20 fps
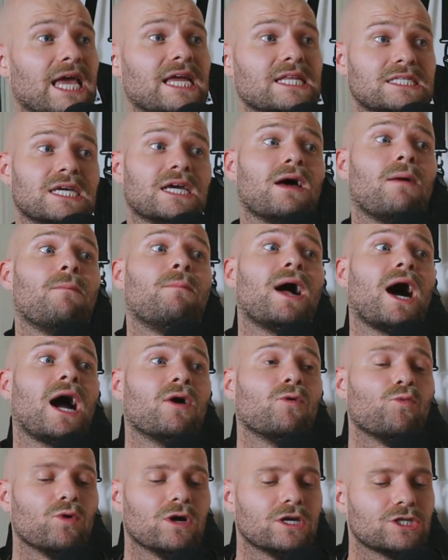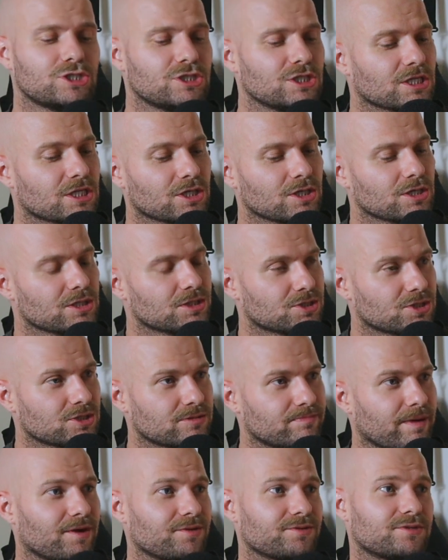It did, but I wish you could have
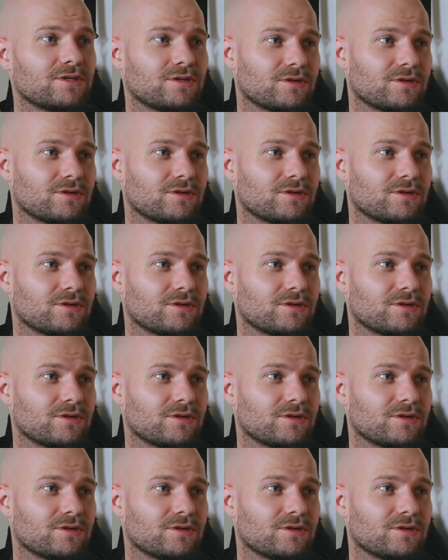smelt it